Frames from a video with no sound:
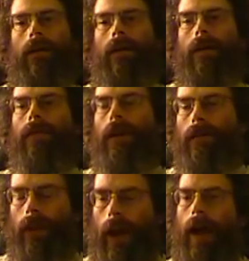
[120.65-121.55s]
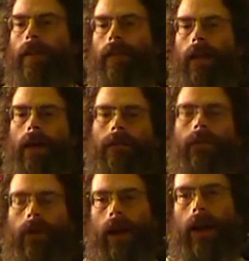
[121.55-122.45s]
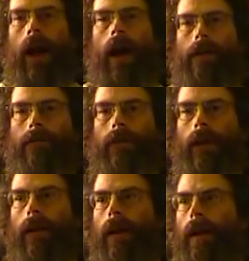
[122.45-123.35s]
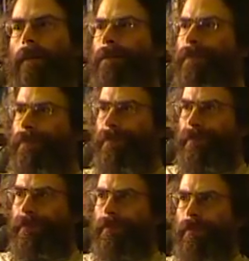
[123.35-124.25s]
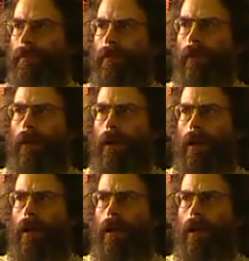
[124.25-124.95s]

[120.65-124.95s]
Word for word: even if it has a lot of direct conflict in it.